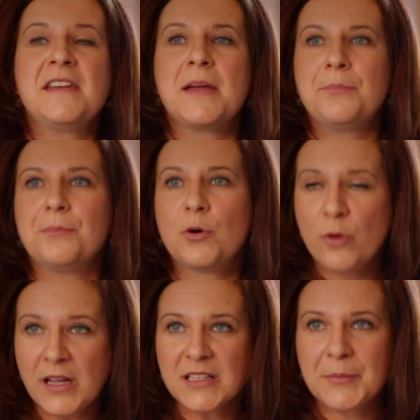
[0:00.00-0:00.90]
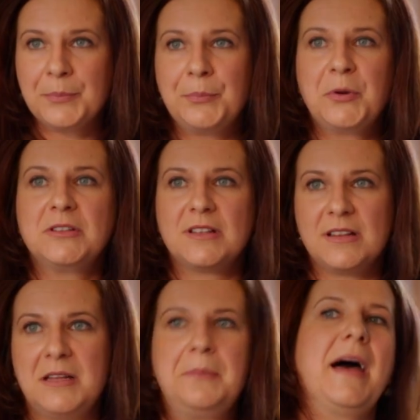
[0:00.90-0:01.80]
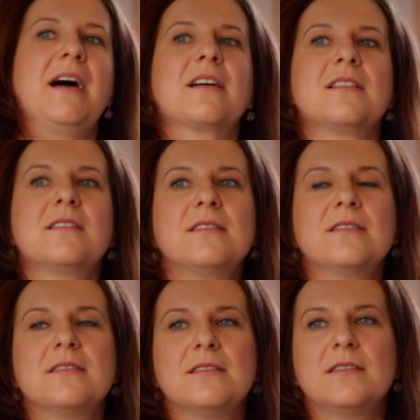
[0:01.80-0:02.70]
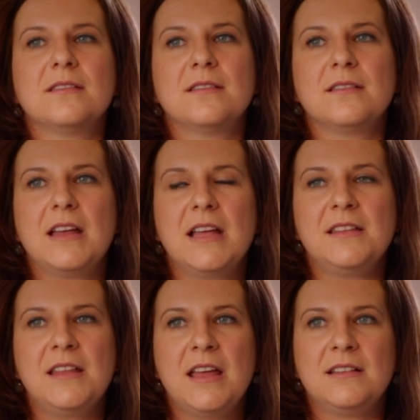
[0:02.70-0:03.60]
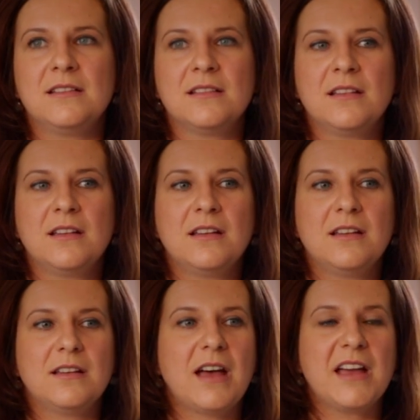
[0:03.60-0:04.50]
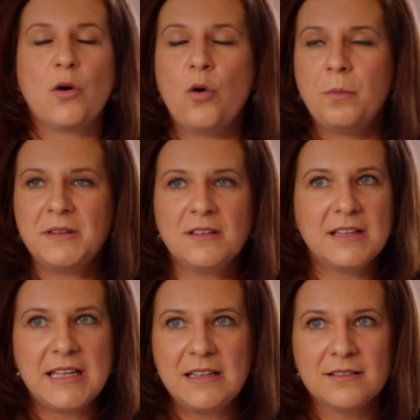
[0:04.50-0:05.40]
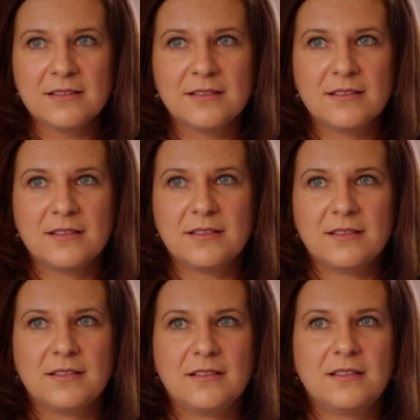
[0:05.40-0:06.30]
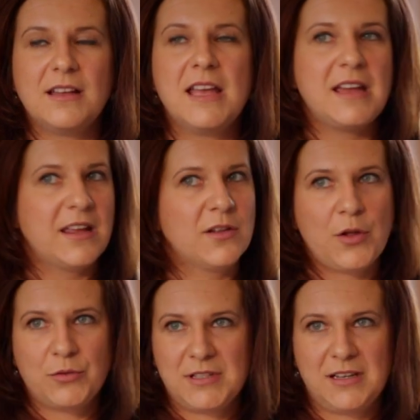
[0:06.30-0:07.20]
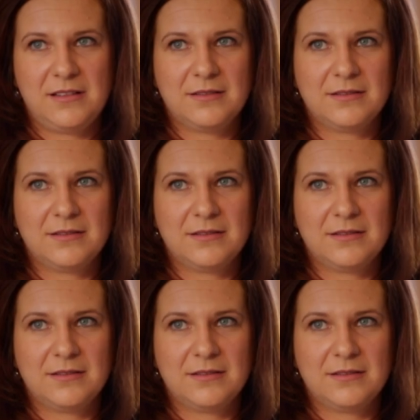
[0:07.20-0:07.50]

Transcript: then I quickly put the lid back, and then I opened the lid and I closed it